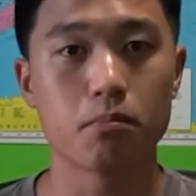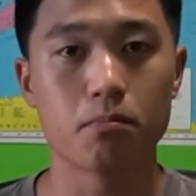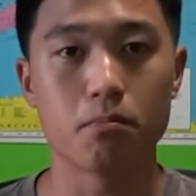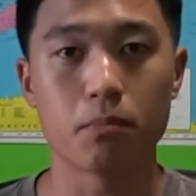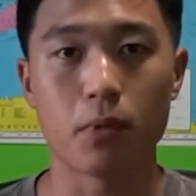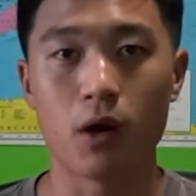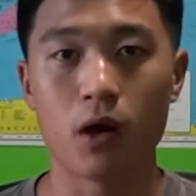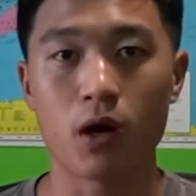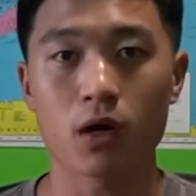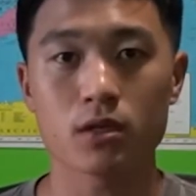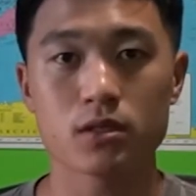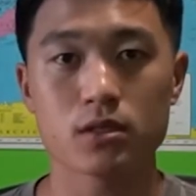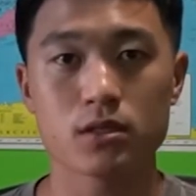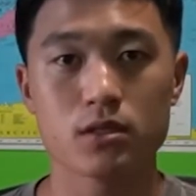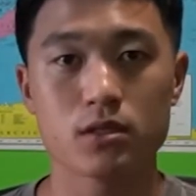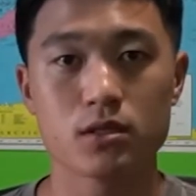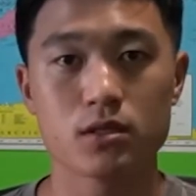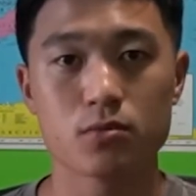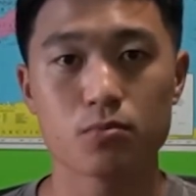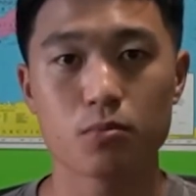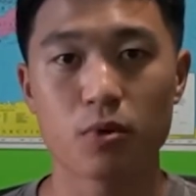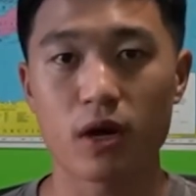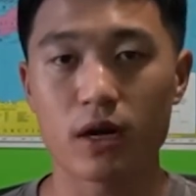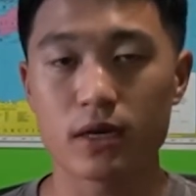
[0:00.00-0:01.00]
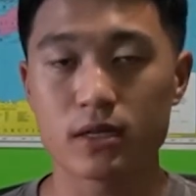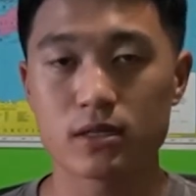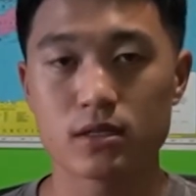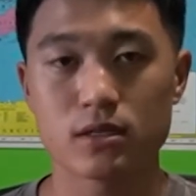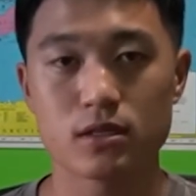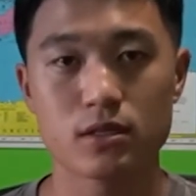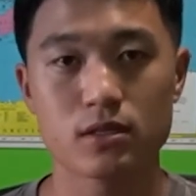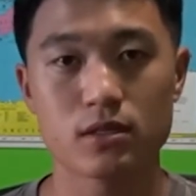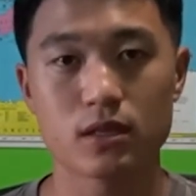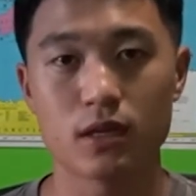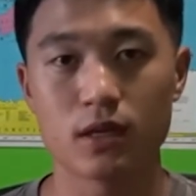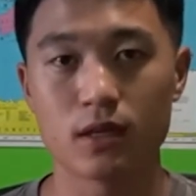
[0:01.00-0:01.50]
boxes,
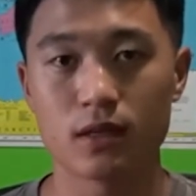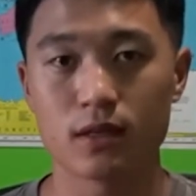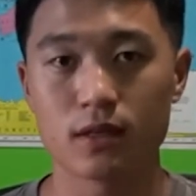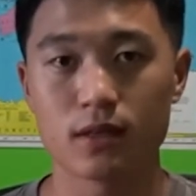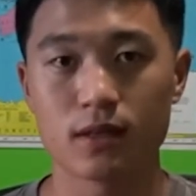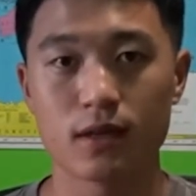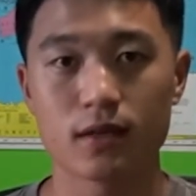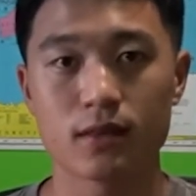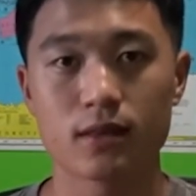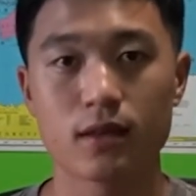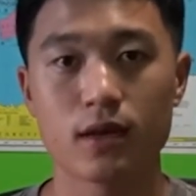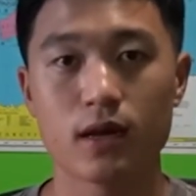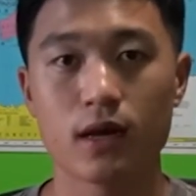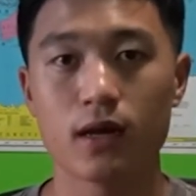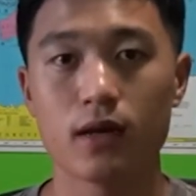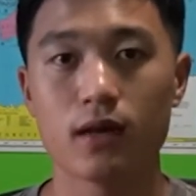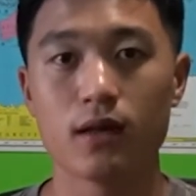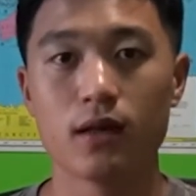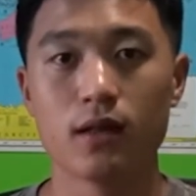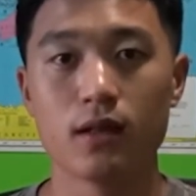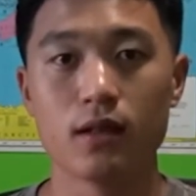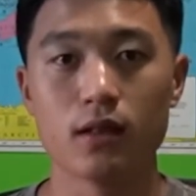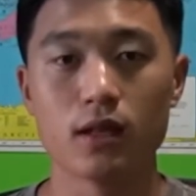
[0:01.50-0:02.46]
prices, anything like that,